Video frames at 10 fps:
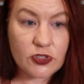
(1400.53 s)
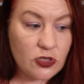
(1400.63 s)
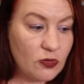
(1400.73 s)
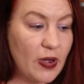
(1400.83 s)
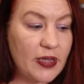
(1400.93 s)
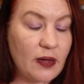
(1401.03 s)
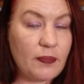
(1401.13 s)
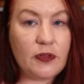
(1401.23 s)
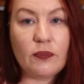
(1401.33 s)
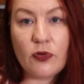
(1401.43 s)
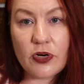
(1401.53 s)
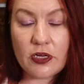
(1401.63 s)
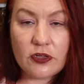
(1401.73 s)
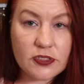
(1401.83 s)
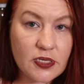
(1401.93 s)
So you wake up in the morning
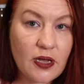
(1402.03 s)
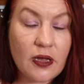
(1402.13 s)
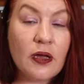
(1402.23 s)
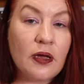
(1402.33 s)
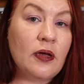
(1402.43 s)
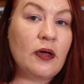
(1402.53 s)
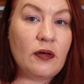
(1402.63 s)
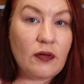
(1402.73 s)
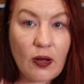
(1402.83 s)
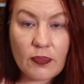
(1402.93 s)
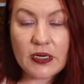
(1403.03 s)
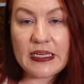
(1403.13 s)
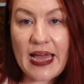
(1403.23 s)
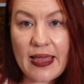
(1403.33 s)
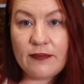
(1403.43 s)
and you say, I'm going
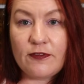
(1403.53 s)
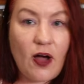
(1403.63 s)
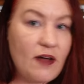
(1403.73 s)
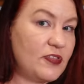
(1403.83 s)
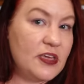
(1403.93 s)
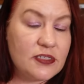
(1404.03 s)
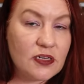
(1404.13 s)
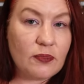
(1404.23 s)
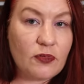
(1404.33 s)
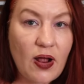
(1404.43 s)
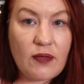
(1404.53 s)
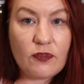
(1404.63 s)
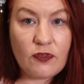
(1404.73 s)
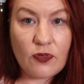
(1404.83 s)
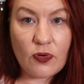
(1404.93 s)
to name five things that I'm
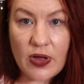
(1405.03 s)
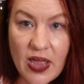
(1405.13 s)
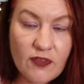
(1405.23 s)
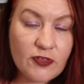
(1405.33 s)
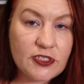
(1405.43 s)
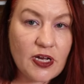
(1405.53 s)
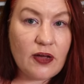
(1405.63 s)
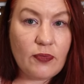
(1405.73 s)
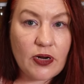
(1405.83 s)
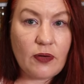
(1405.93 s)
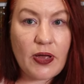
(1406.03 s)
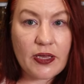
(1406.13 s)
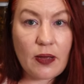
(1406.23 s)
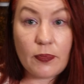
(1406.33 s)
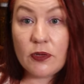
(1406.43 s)
grateful for every day when I wake up.